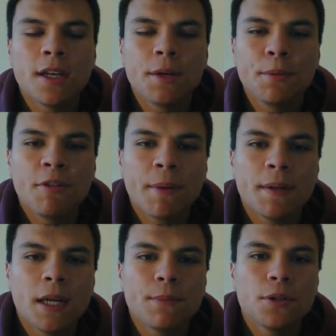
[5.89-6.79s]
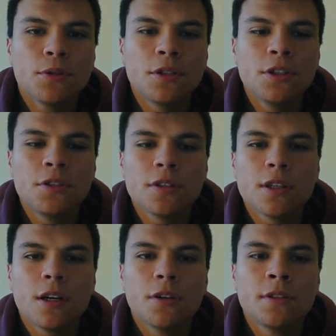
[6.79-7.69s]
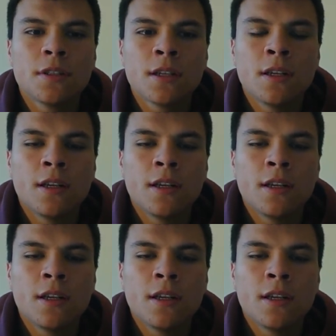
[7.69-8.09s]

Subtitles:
We'll be wrapping up all the news and goals